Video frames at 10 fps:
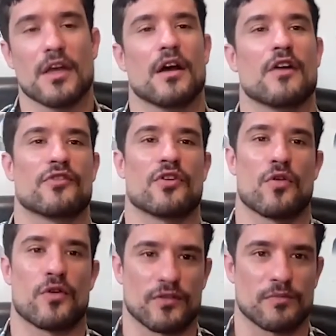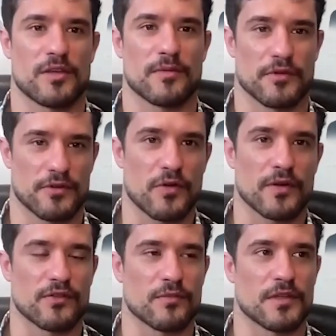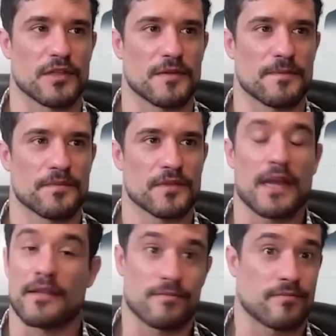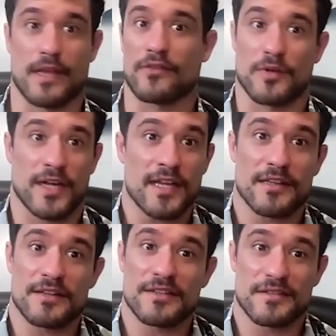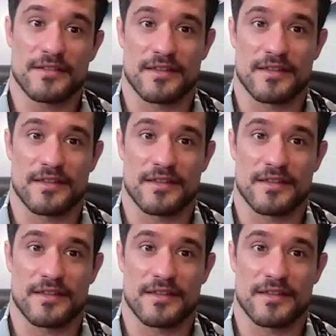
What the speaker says: Of course, people are going to be, and that's what I did.